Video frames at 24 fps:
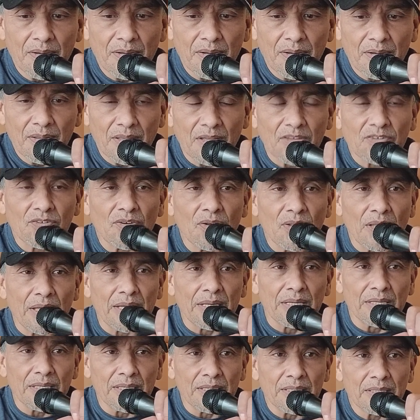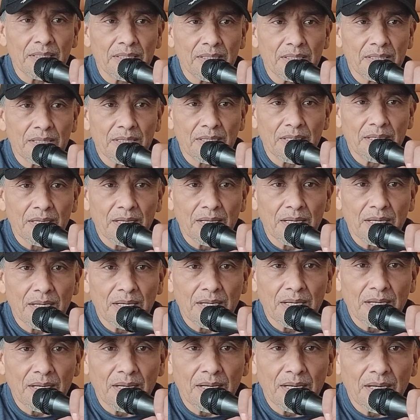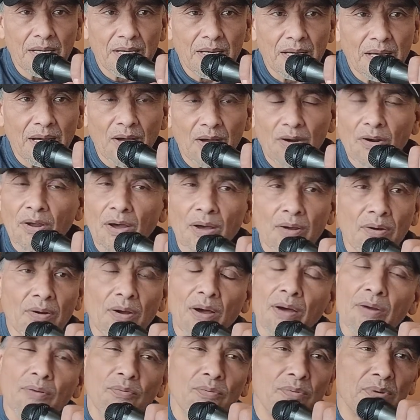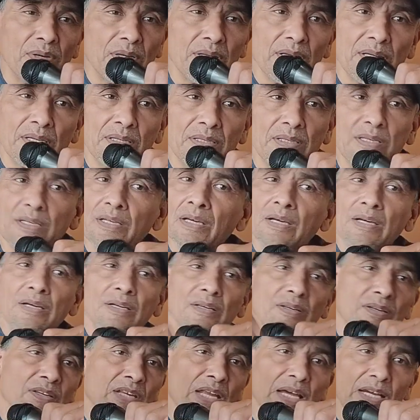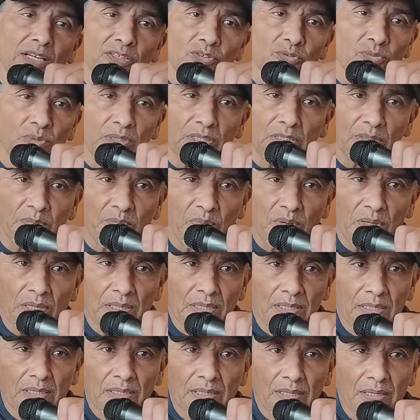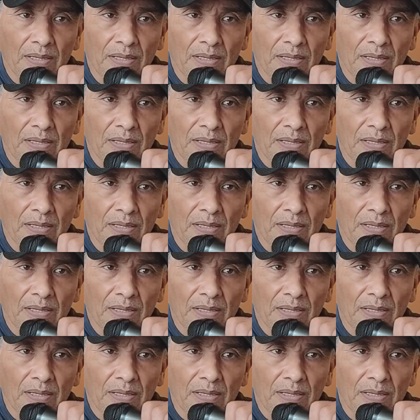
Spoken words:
That's all I need. I don't need next week's bread.